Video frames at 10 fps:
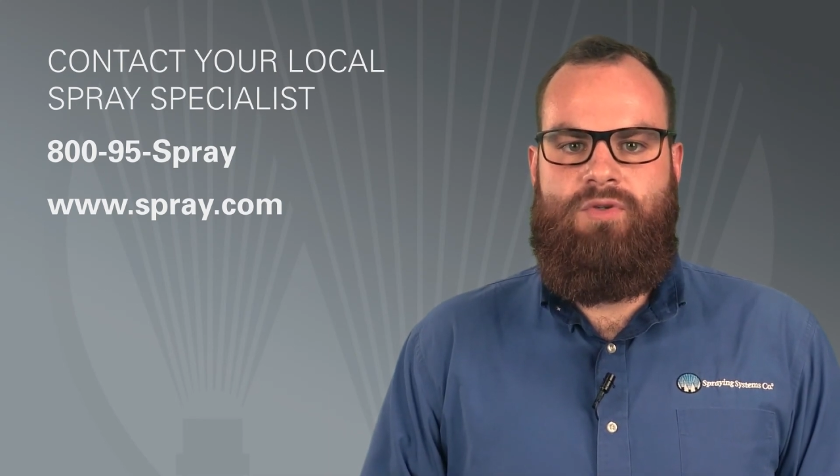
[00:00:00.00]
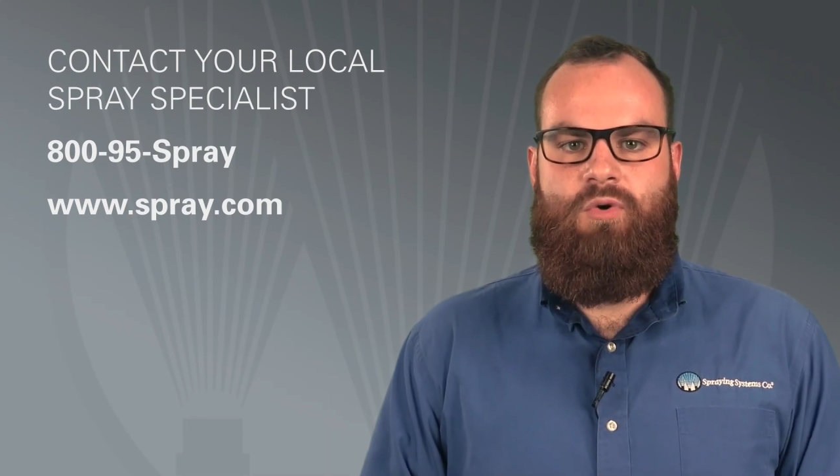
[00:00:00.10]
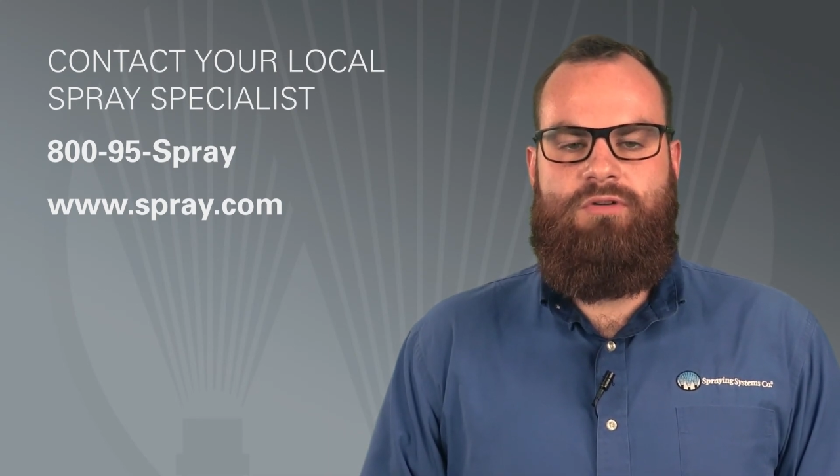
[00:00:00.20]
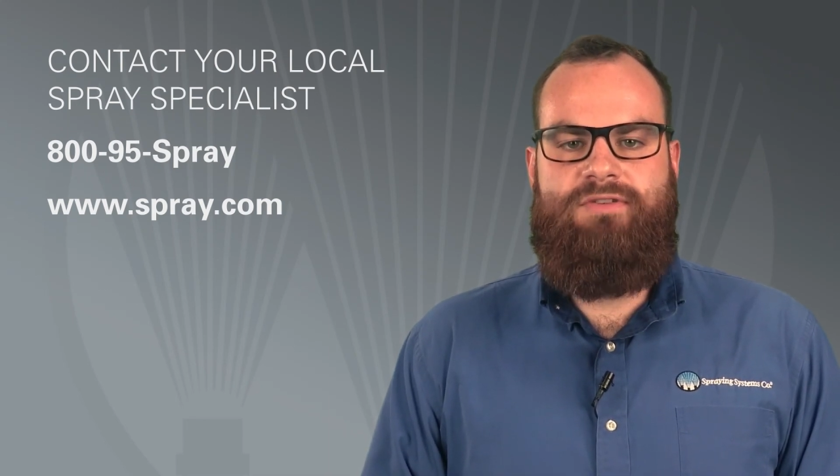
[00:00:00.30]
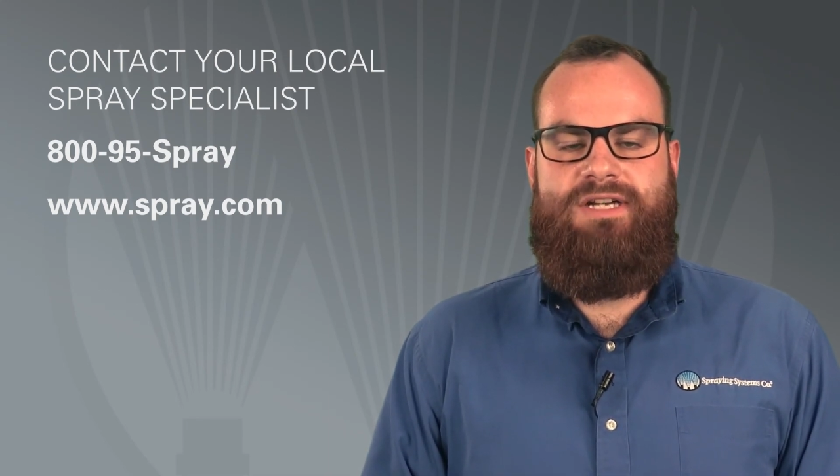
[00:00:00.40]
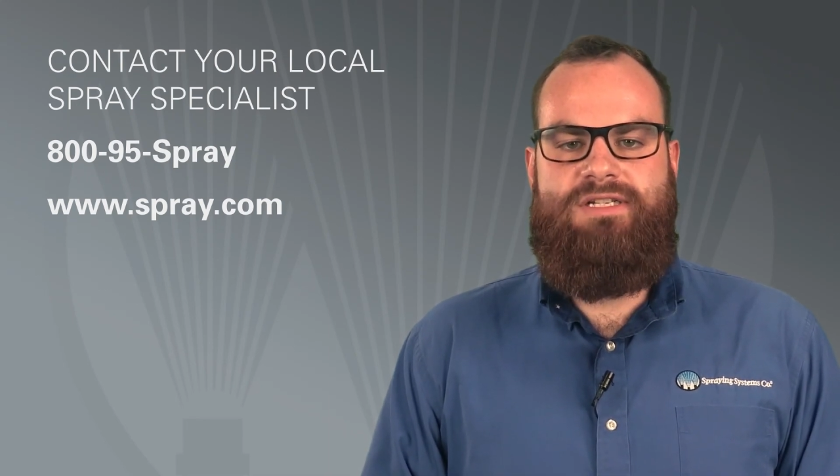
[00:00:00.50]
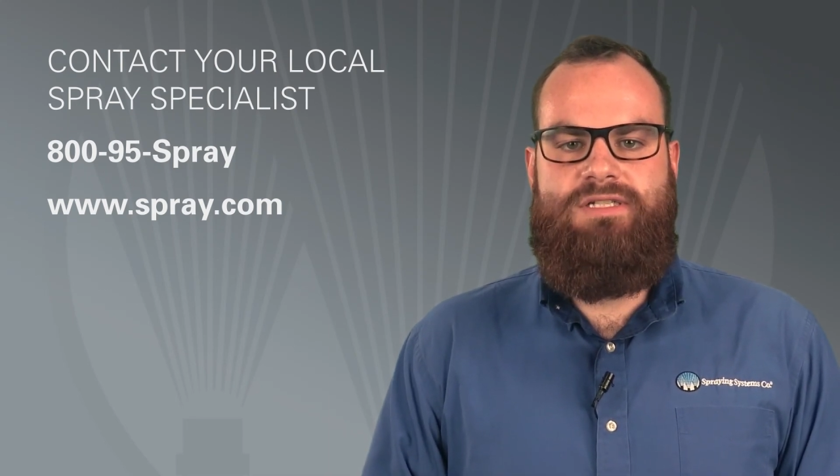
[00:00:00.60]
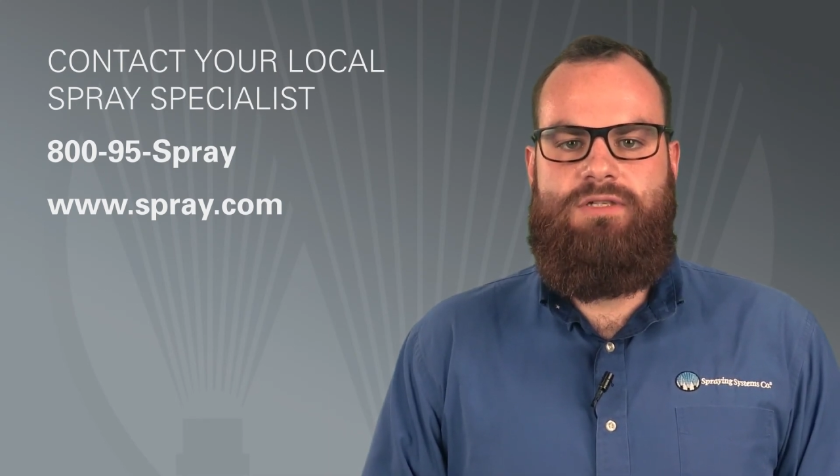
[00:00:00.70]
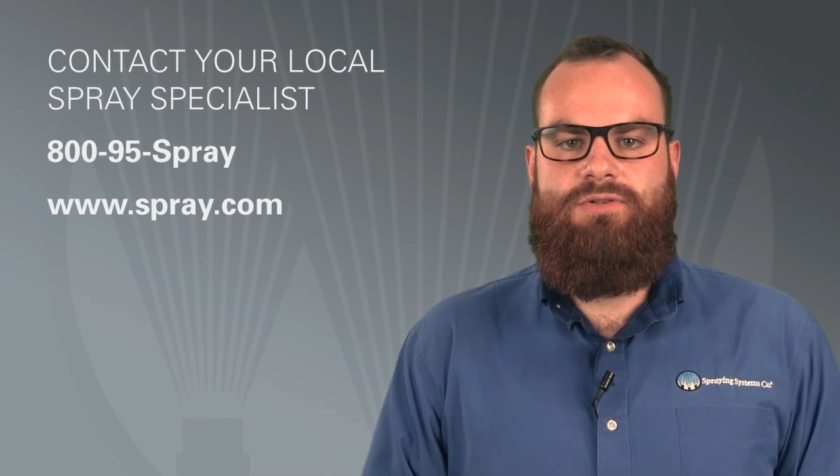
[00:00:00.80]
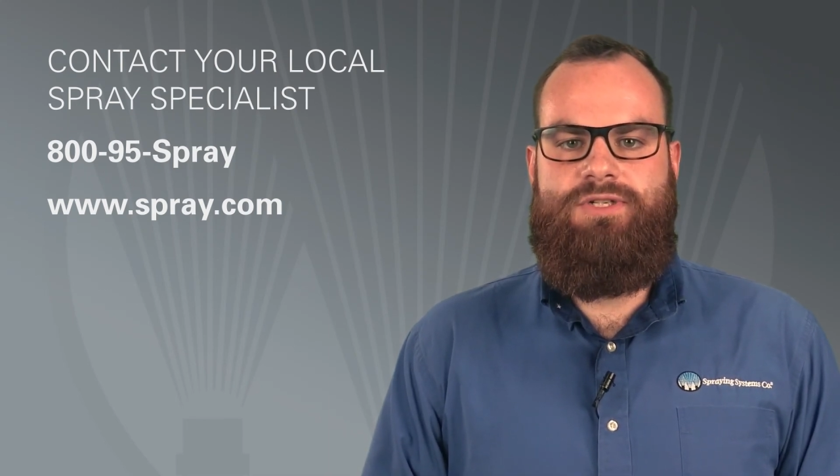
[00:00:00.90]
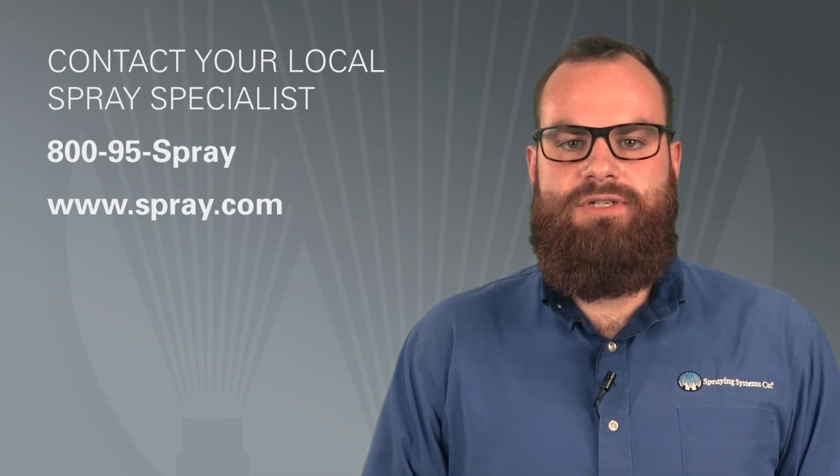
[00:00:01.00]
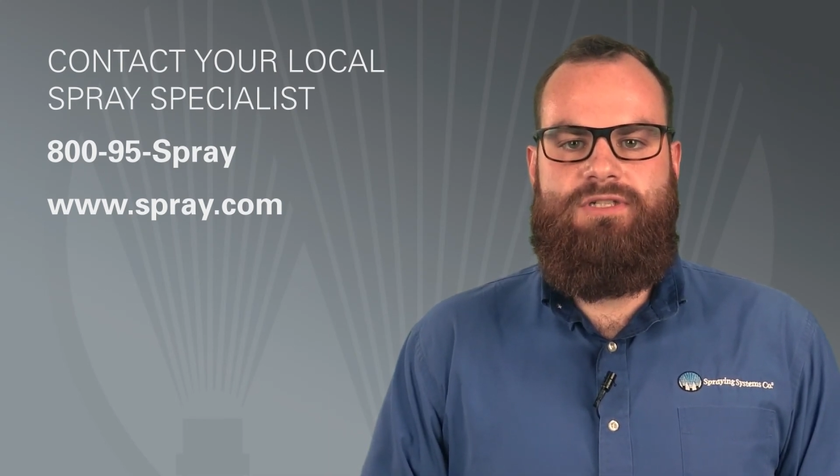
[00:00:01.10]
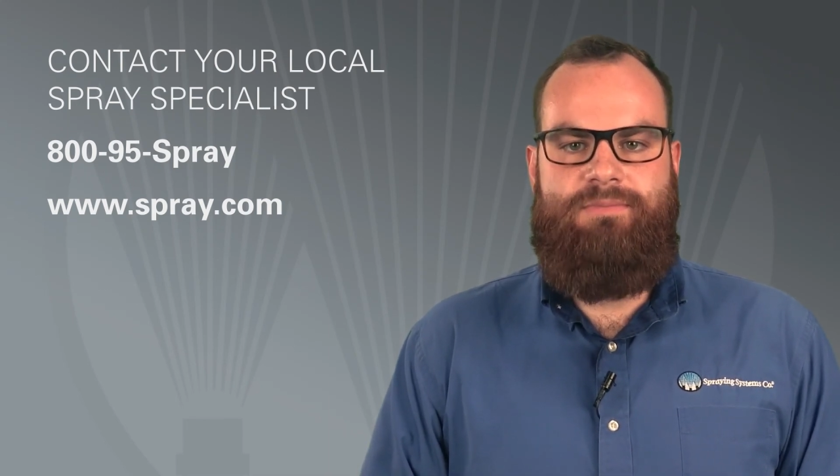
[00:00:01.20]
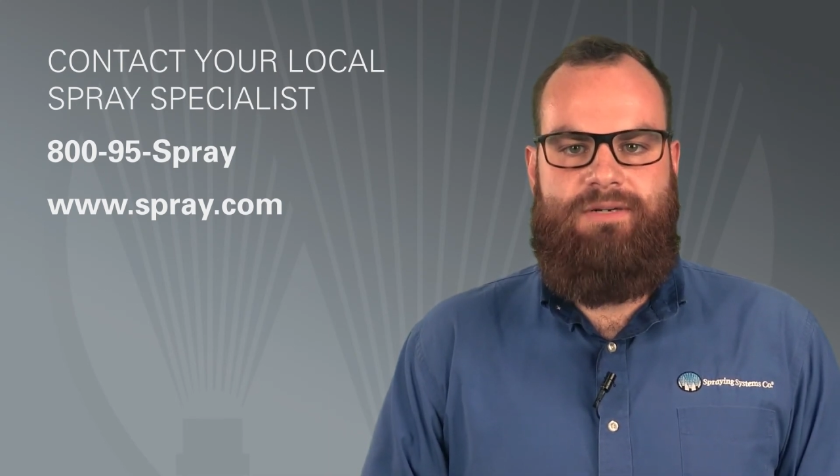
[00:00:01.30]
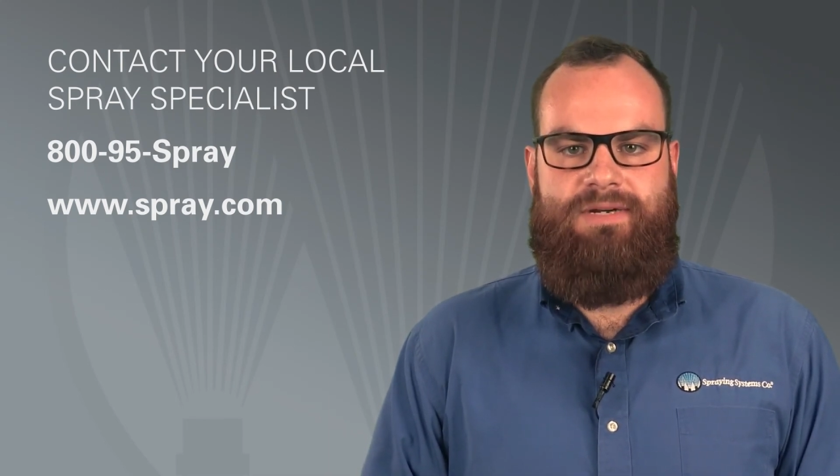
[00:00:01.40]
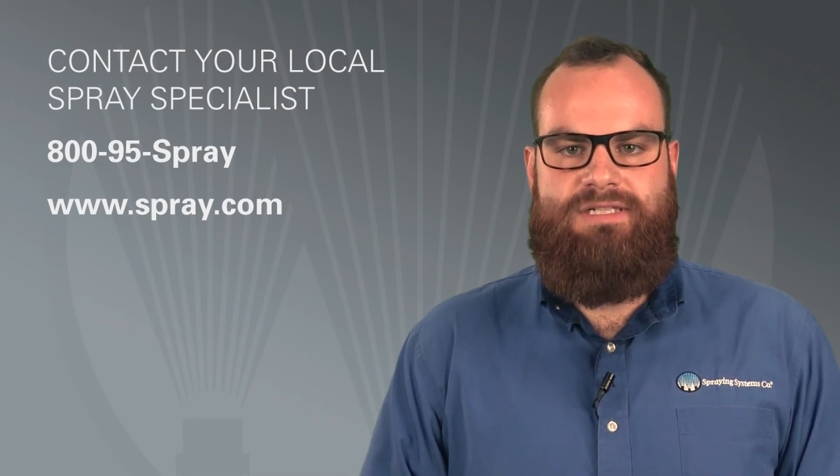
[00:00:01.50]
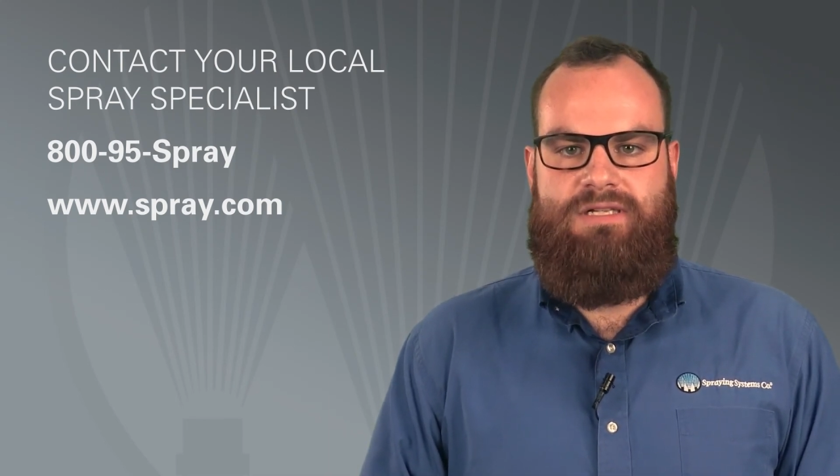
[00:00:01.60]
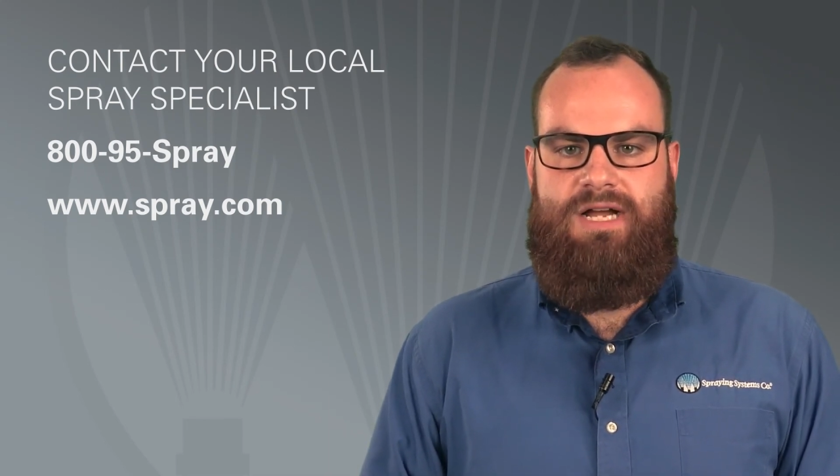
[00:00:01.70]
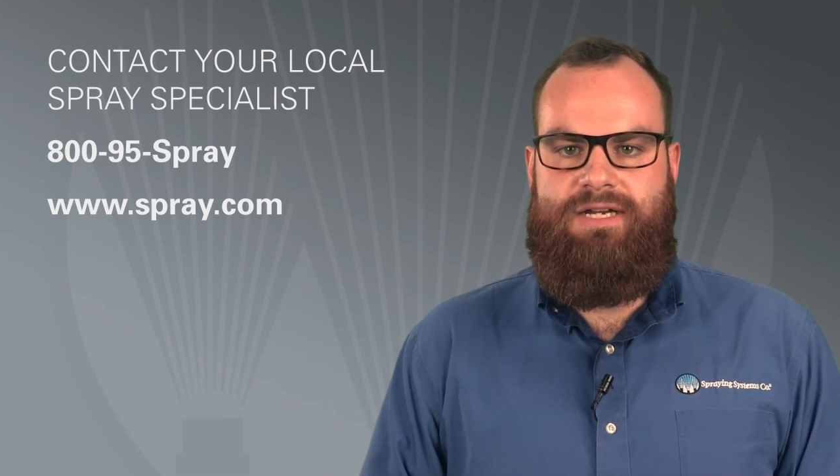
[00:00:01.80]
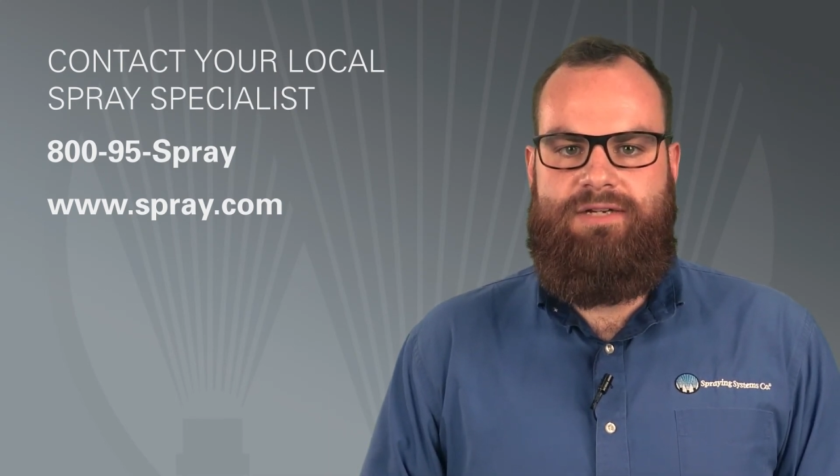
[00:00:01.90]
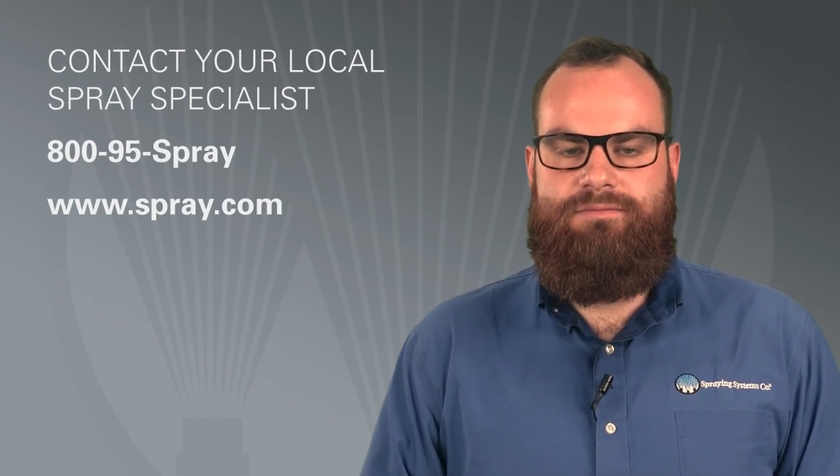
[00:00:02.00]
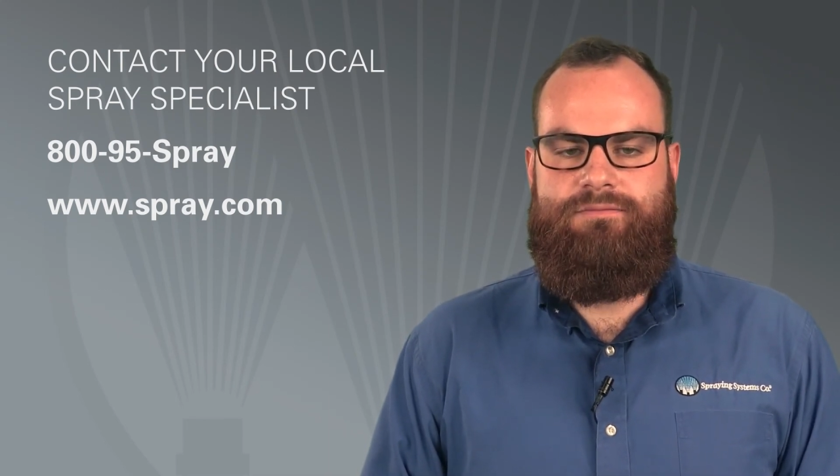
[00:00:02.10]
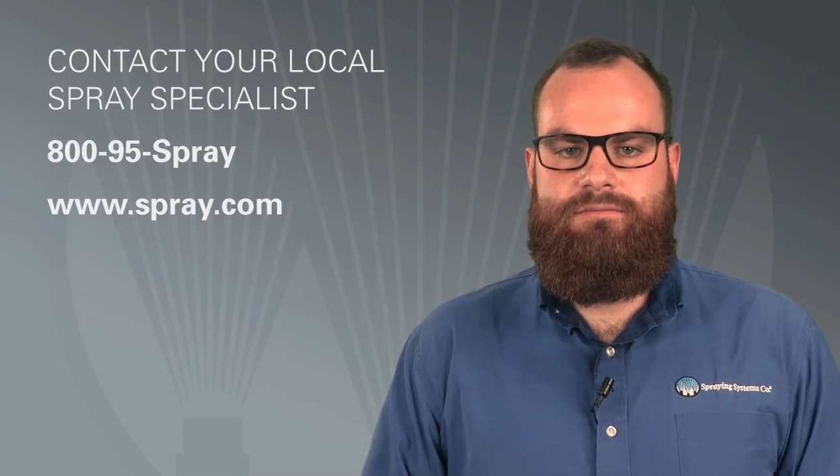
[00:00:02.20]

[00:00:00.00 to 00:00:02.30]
or find a solution to minimize clogging.